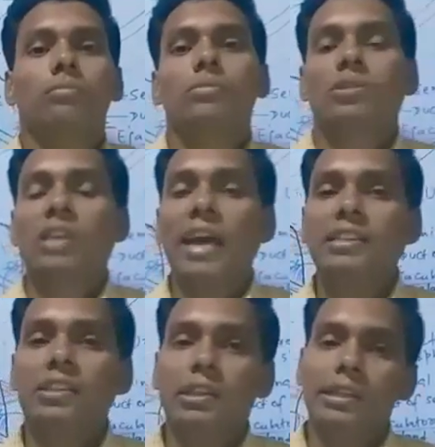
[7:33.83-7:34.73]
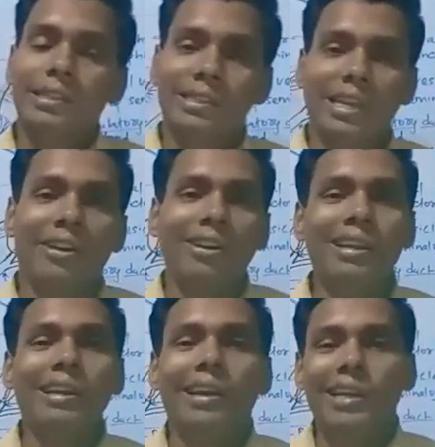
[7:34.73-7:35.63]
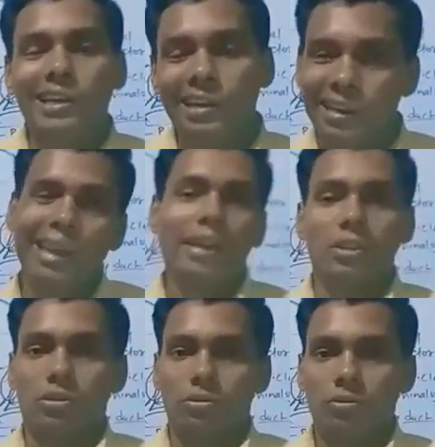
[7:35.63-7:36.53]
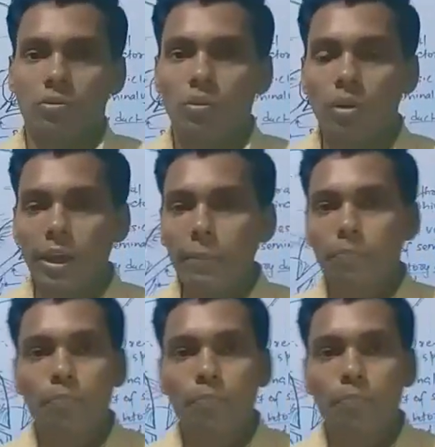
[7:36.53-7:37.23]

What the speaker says: size is generally increased. Okay.